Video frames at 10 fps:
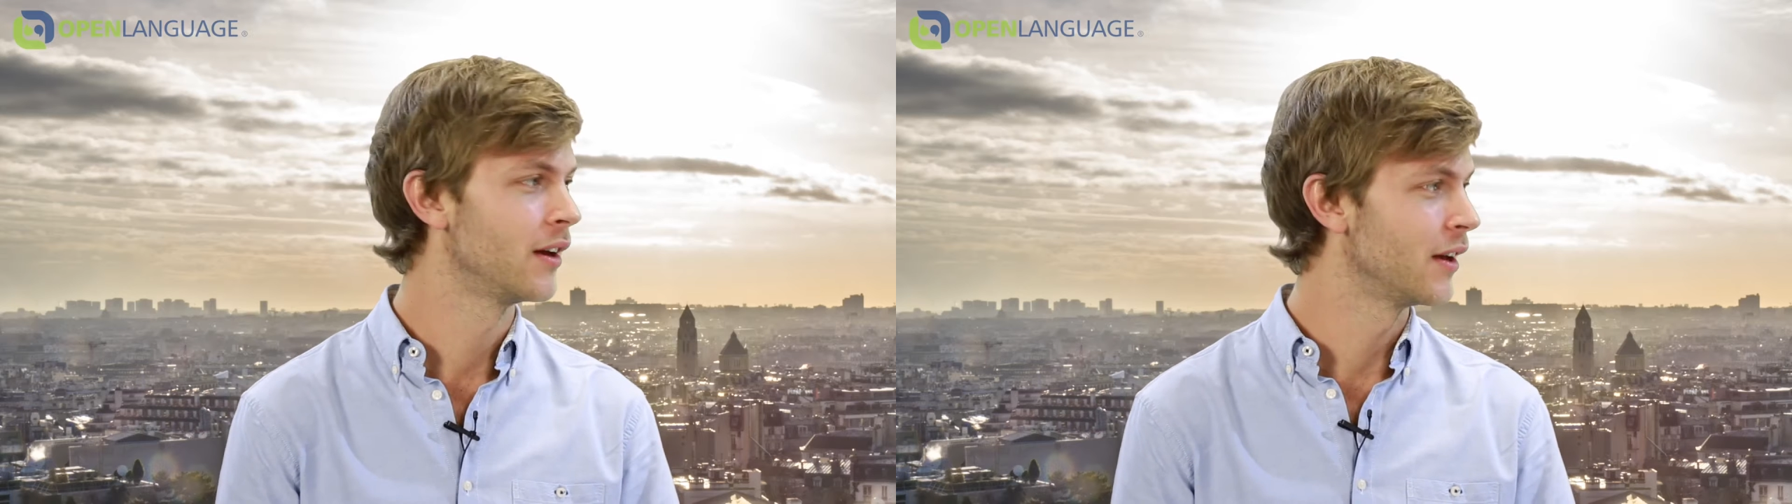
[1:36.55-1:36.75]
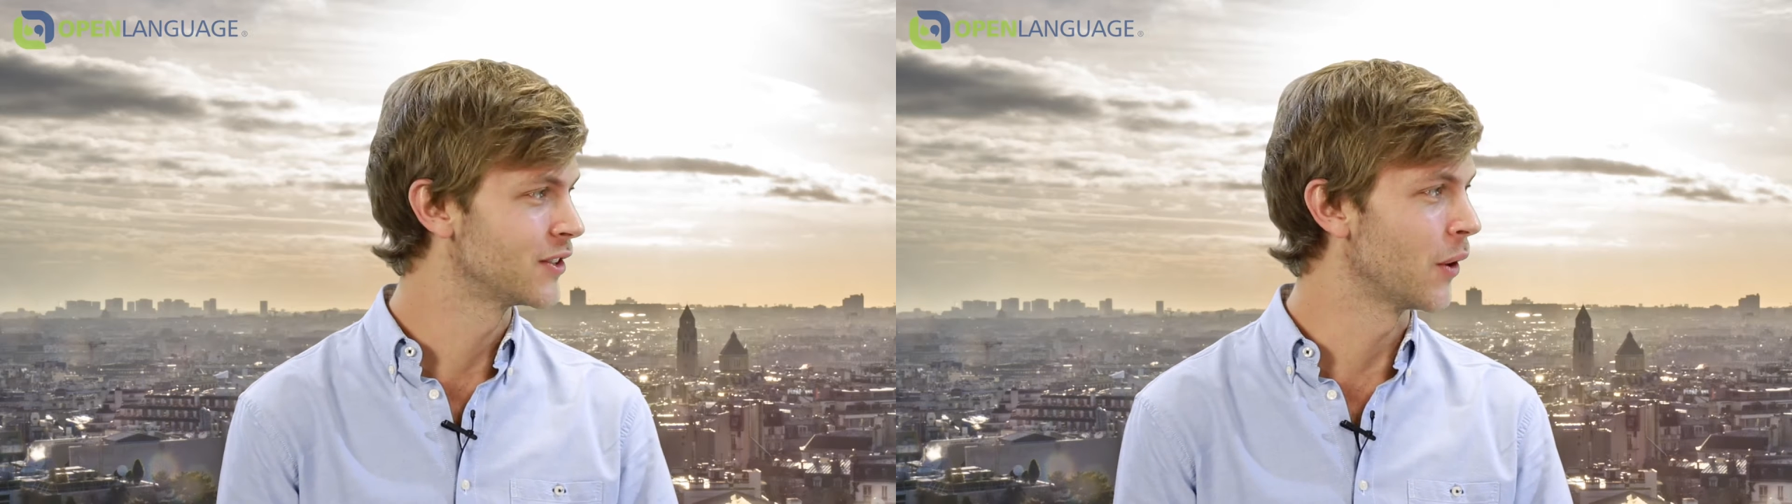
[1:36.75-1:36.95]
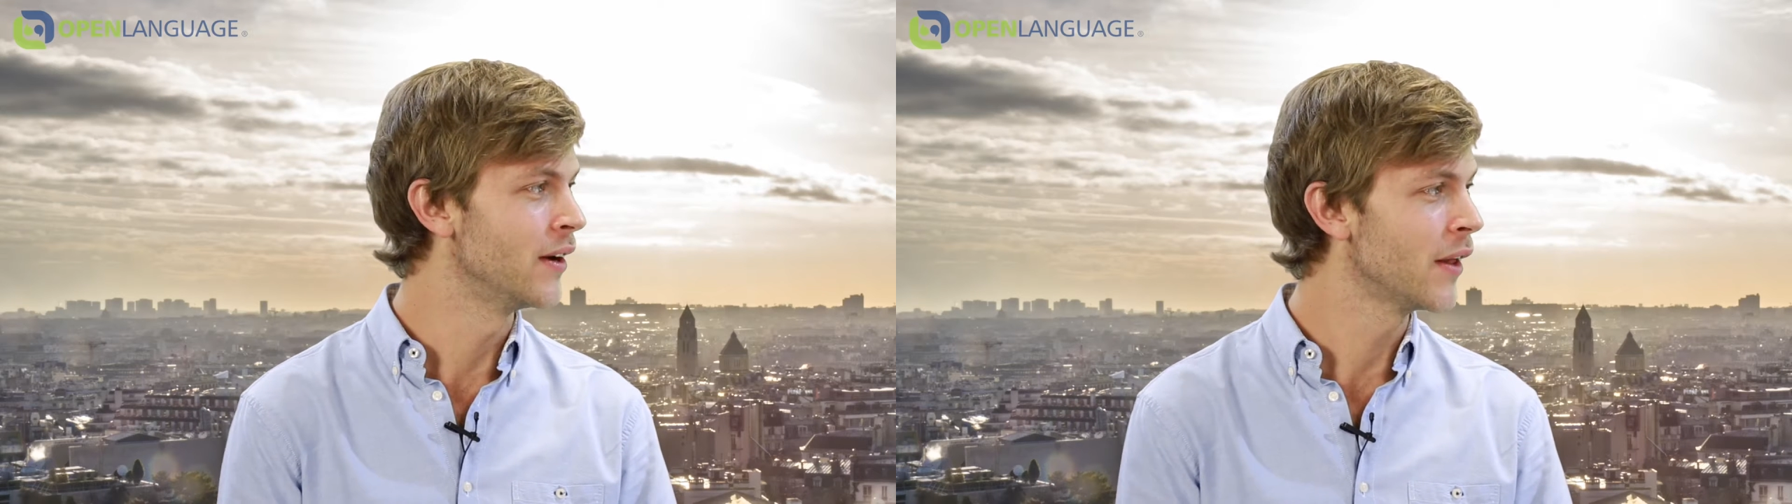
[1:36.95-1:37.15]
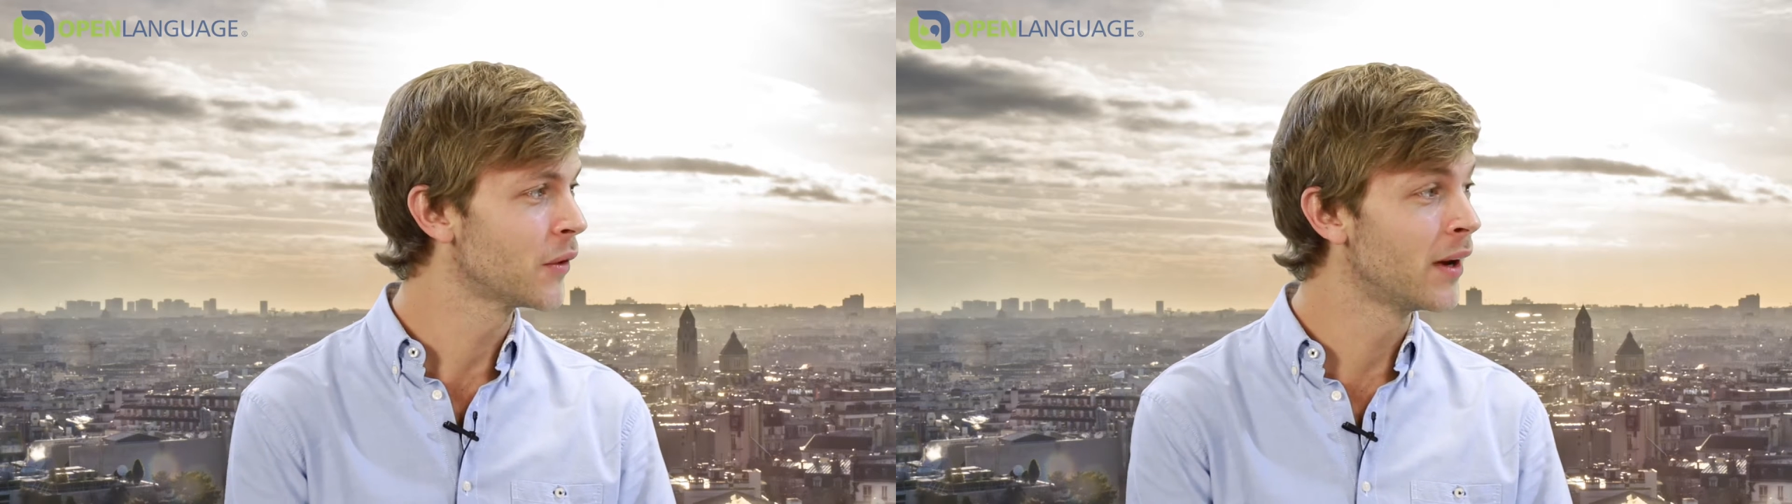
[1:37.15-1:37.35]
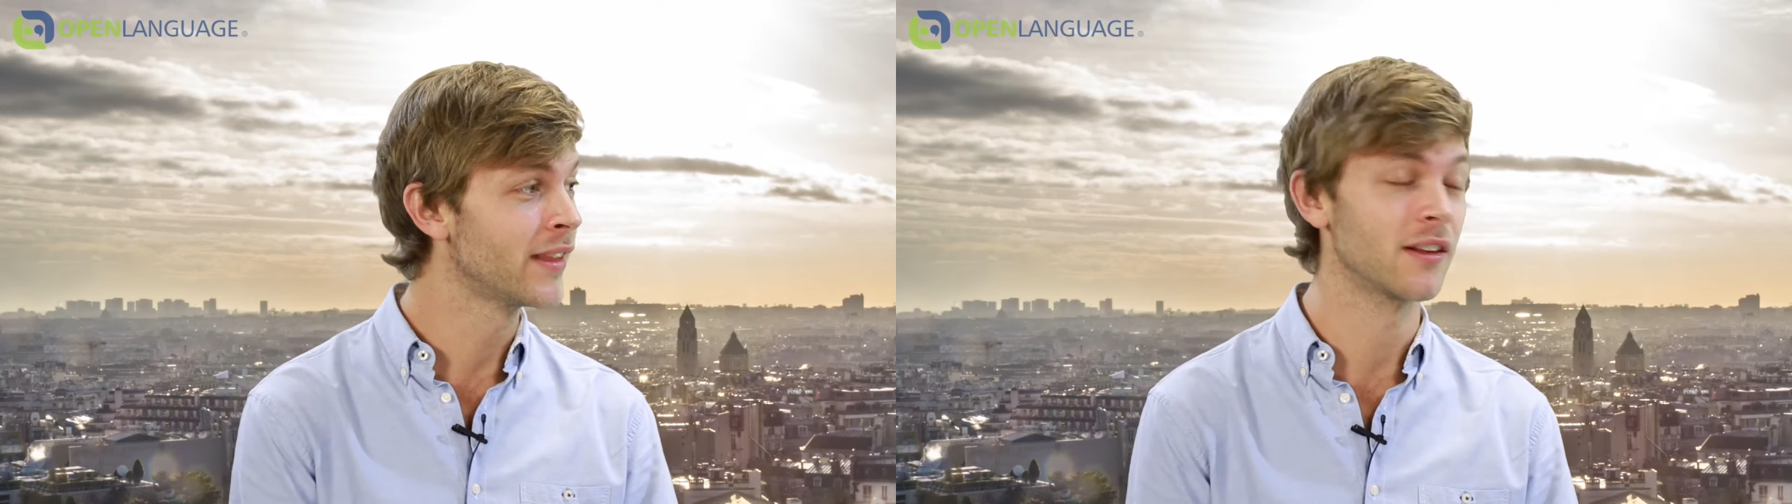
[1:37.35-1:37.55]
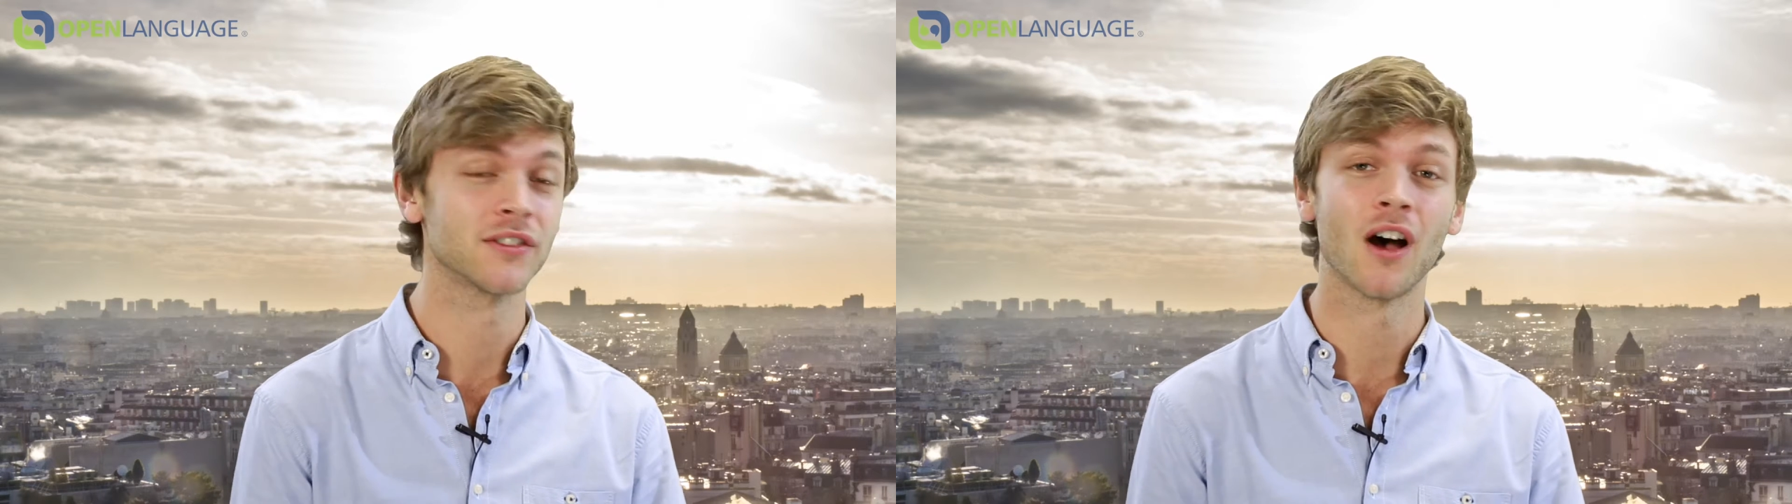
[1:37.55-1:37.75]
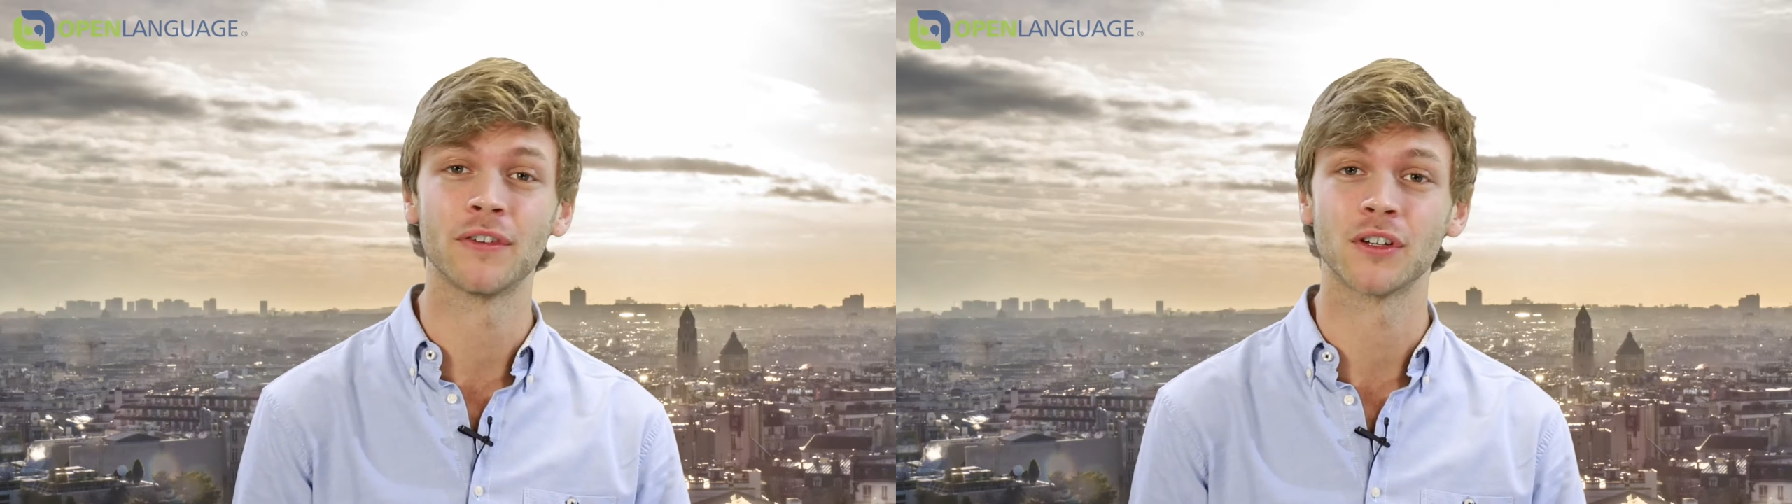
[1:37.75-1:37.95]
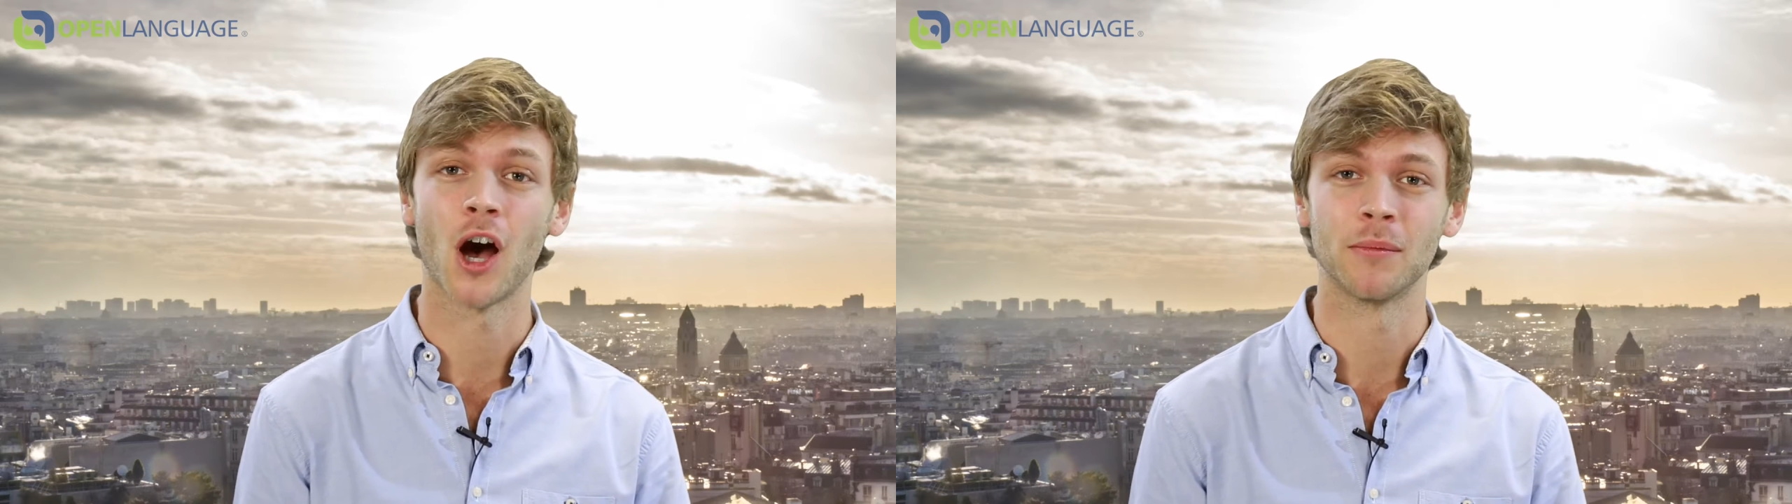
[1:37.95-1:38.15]
So another one that is
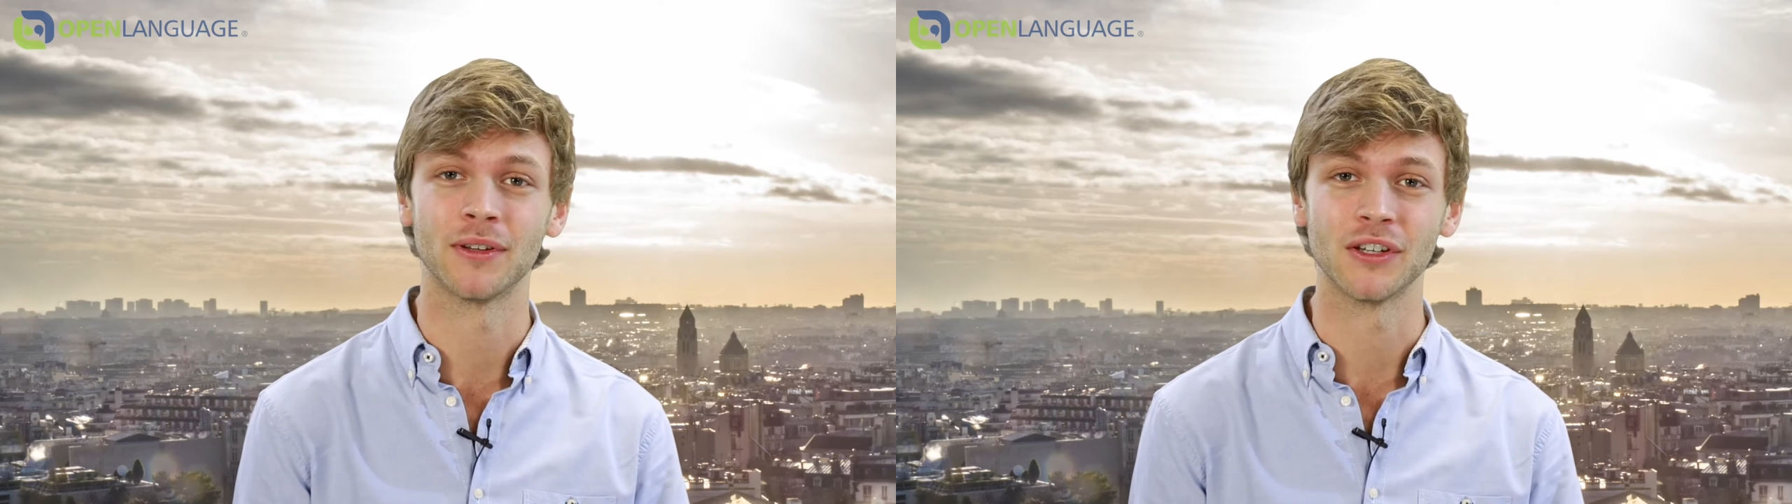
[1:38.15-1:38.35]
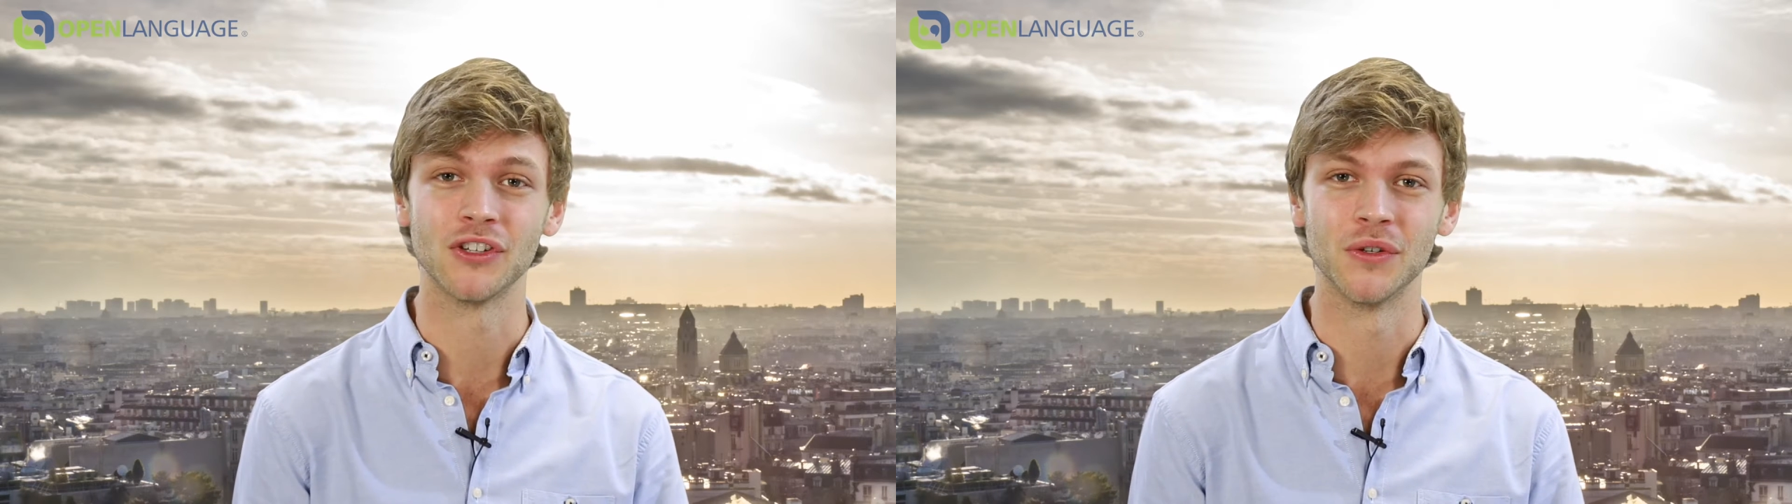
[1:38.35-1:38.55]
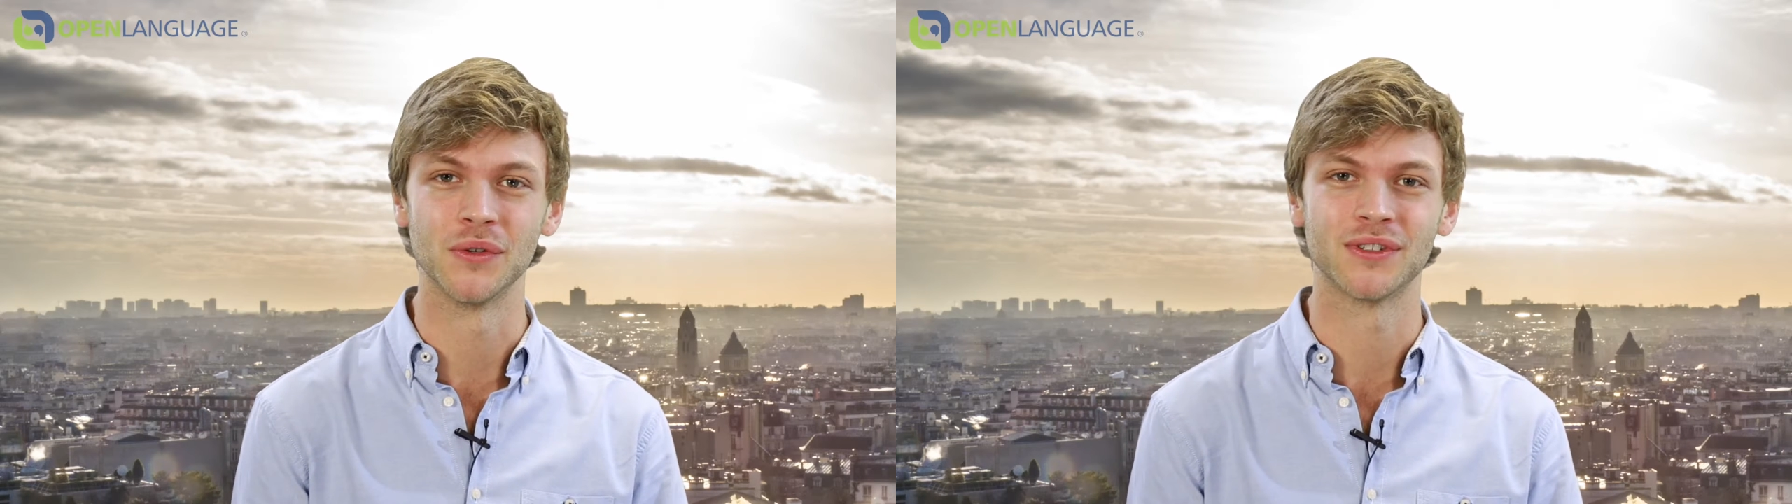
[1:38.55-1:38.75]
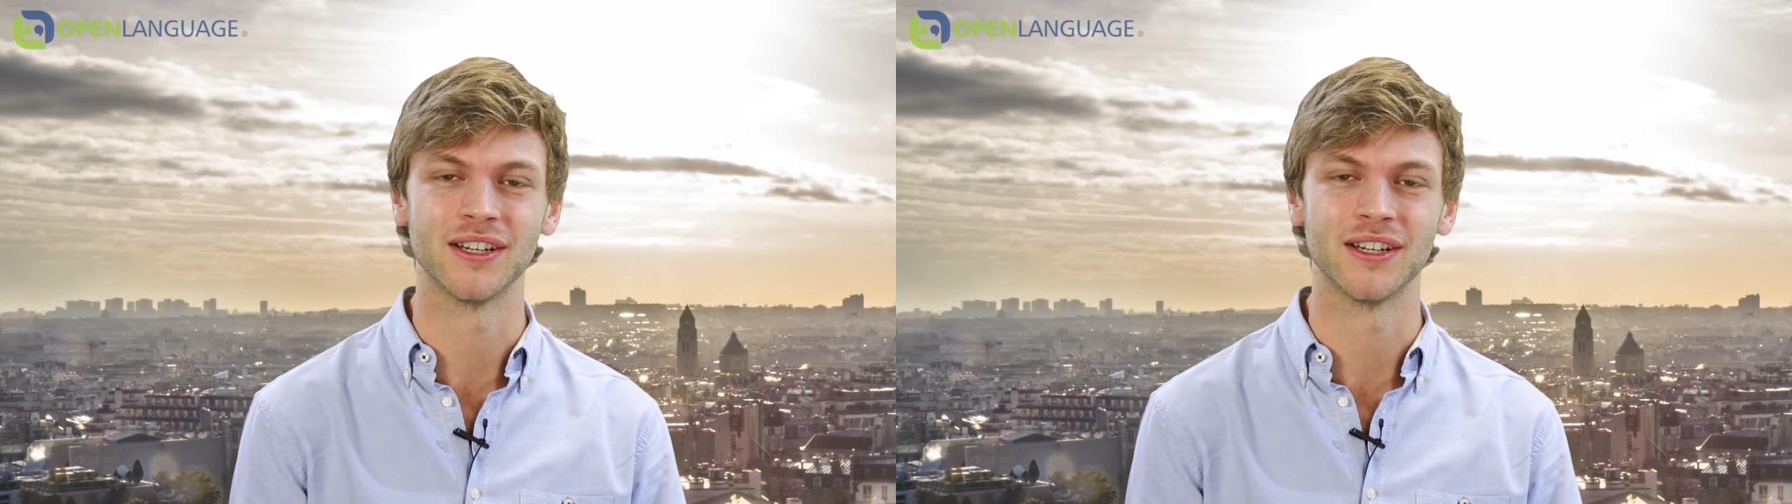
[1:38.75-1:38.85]
often commonly used